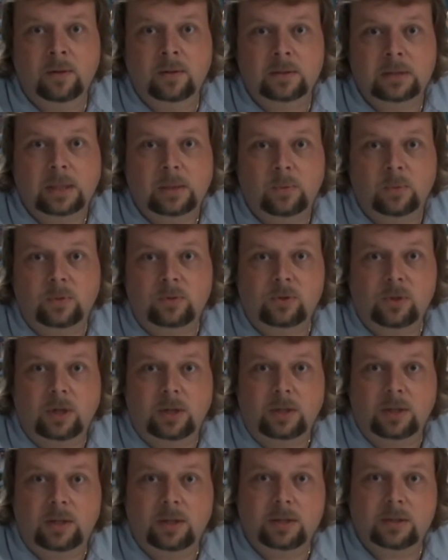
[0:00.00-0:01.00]
Southwest
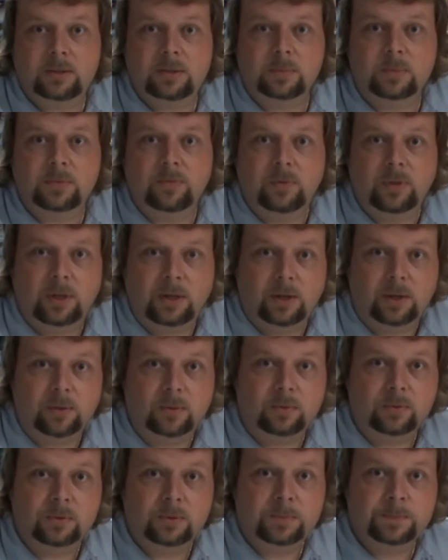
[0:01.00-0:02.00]
Rod and Customs
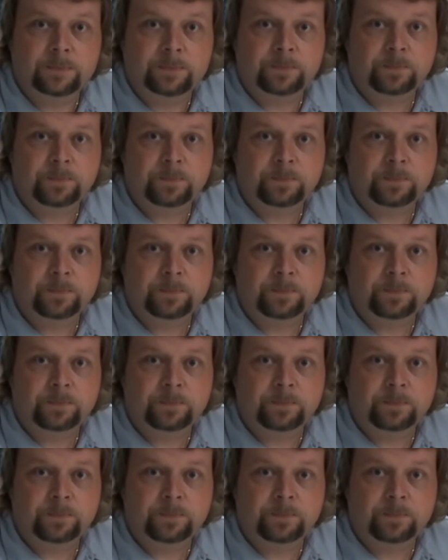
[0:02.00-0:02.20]
videos,